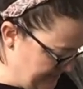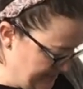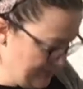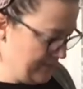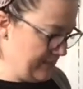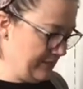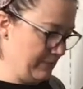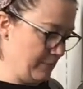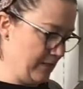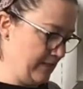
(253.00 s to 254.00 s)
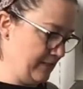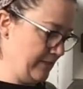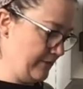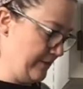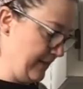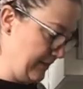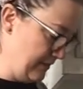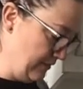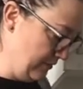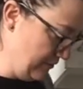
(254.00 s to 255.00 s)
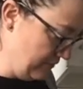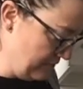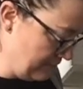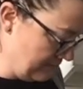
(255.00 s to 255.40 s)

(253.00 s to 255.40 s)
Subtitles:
Turns out that my center thing is a little